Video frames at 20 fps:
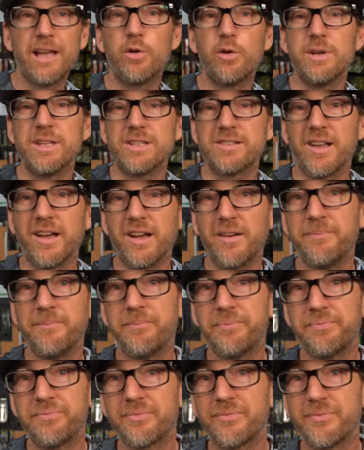egoista.
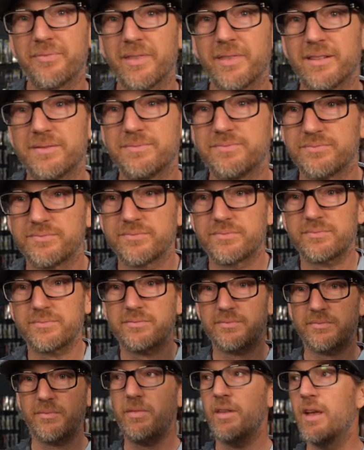Yeah.
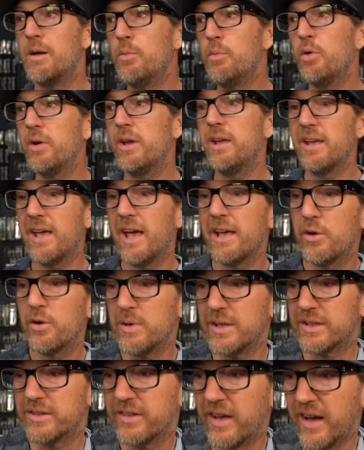Hamui
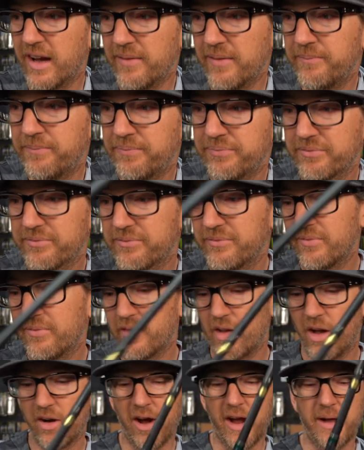egoista.
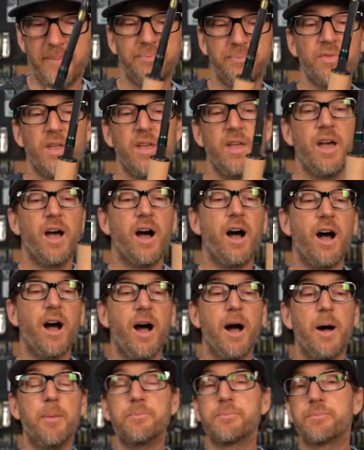All right.
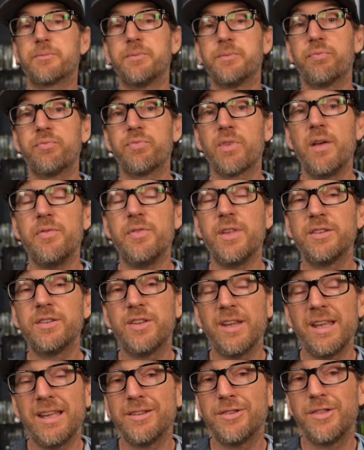Um,
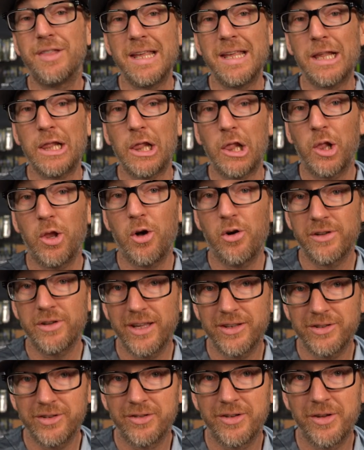this is the
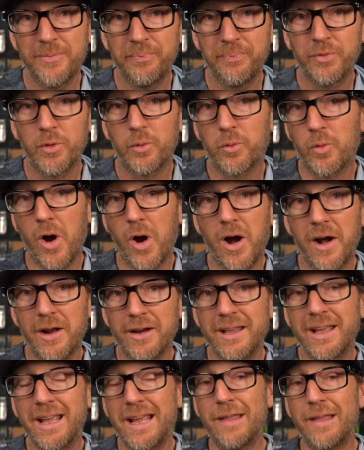longest
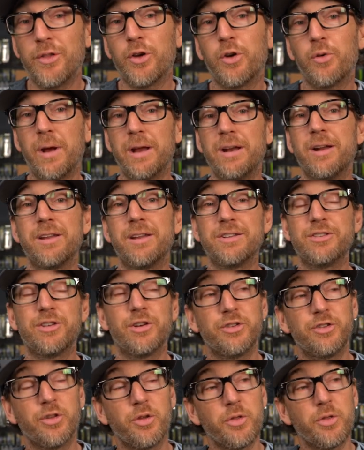rod in the Great Hunting
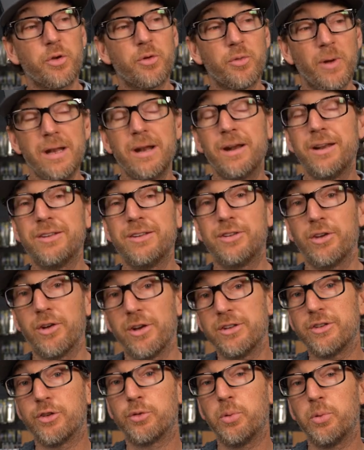Series. So the Great Hunting
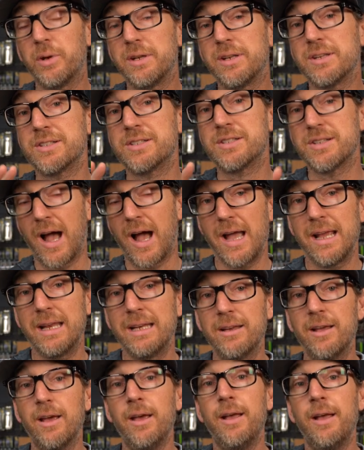Series is really
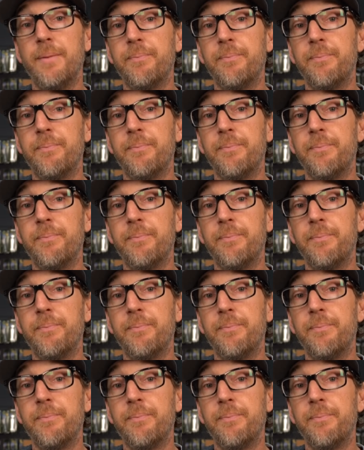designed